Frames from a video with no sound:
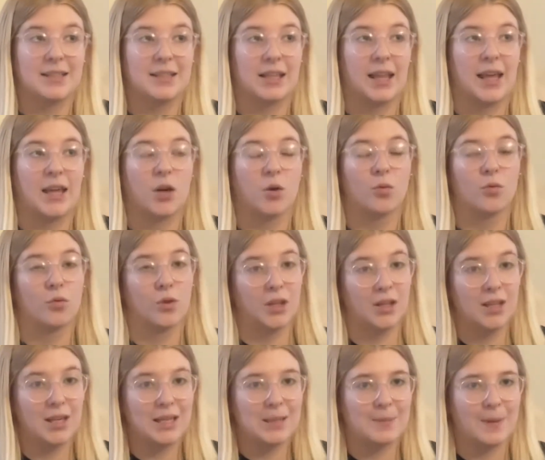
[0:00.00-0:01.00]
like
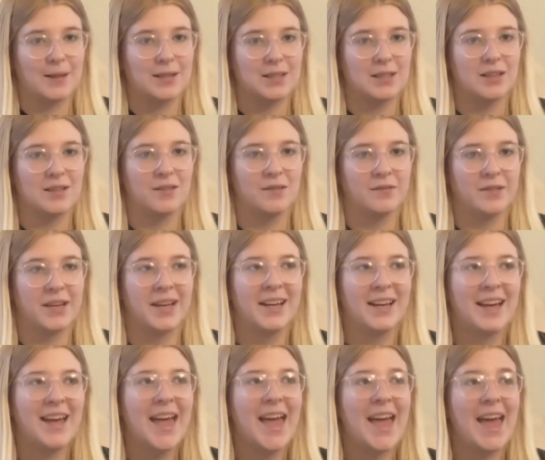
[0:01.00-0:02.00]
really expensive.
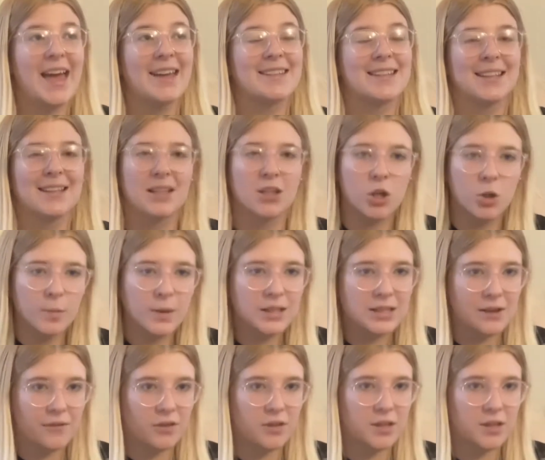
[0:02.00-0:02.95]
It's a little bit different